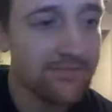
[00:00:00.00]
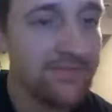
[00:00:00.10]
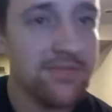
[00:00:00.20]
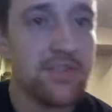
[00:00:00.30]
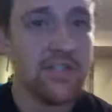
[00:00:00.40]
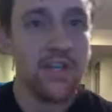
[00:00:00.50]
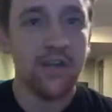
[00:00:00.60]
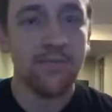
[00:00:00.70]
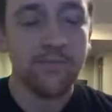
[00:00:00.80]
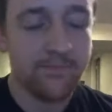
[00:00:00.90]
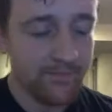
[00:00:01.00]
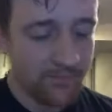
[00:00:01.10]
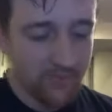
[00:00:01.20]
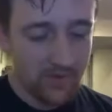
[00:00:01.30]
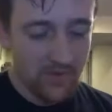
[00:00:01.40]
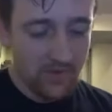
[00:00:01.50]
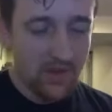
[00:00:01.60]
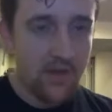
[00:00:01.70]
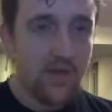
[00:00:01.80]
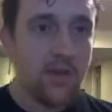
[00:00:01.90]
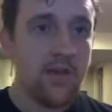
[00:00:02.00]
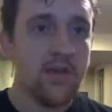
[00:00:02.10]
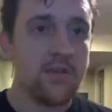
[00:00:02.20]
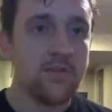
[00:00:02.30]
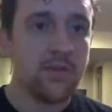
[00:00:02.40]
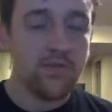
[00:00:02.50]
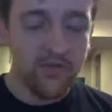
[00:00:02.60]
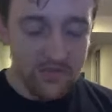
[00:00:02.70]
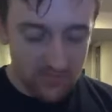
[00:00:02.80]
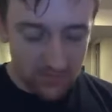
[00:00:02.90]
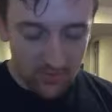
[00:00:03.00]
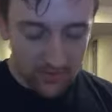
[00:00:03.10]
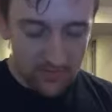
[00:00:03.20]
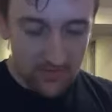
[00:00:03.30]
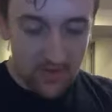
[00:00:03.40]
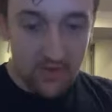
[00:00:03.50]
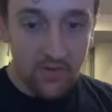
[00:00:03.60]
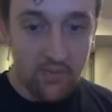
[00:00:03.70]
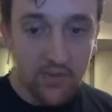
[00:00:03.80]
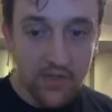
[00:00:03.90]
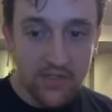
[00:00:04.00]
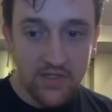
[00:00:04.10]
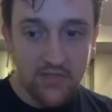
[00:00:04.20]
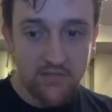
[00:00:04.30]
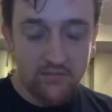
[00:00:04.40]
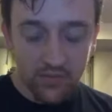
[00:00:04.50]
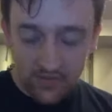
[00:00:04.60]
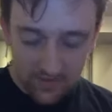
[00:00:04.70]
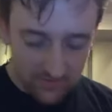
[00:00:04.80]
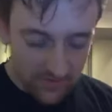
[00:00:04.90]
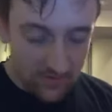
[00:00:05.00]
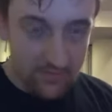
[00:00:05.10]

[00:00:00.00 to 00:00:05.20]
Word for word: Just kidding. That's a reference to Brooke's video on Bree's birthday video.